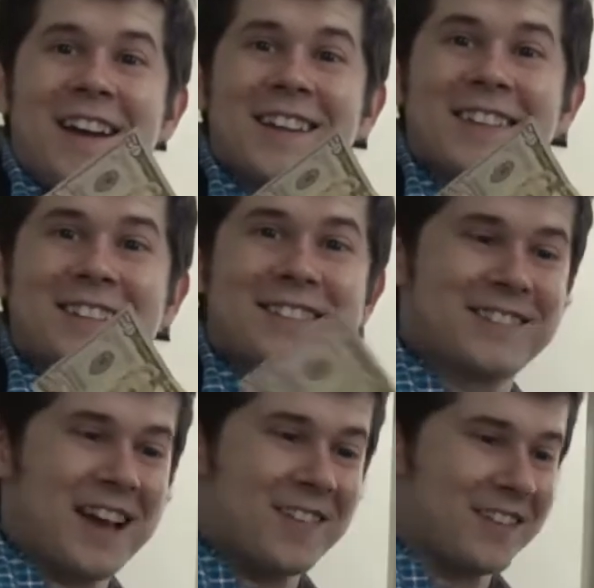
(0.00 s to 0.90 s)
I like the
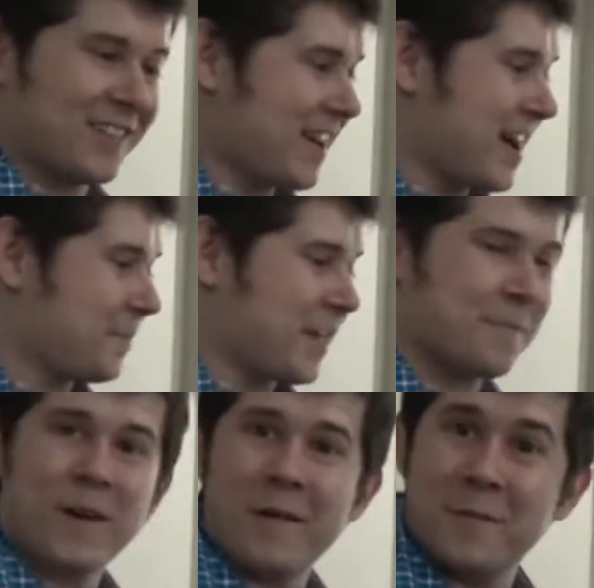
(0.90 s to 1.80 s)
sound of that, but
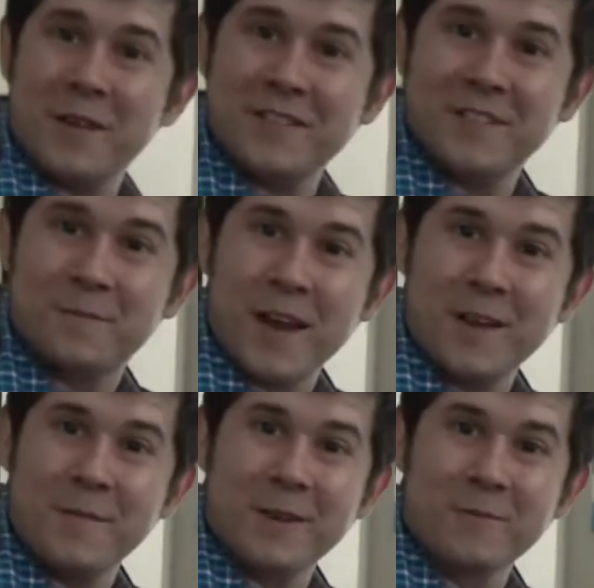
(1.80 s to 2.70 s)
that probably means he's
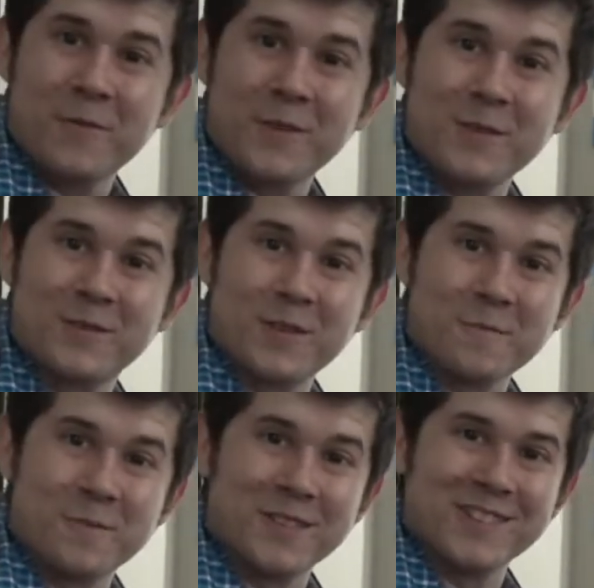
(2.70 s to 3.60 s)
paying me to review
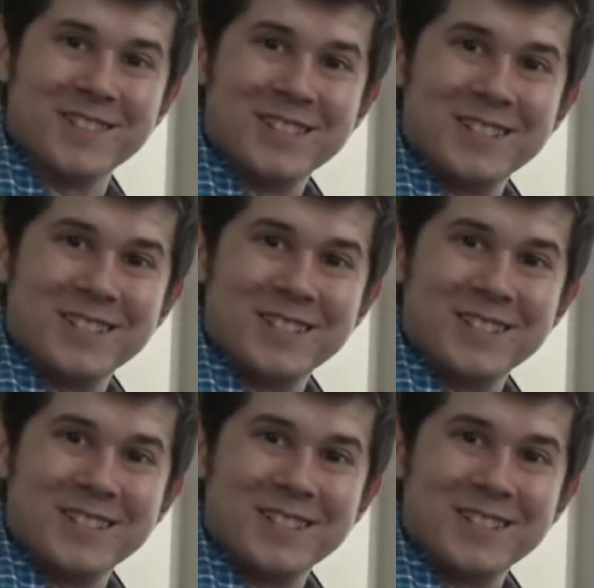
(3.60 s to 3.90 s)
something.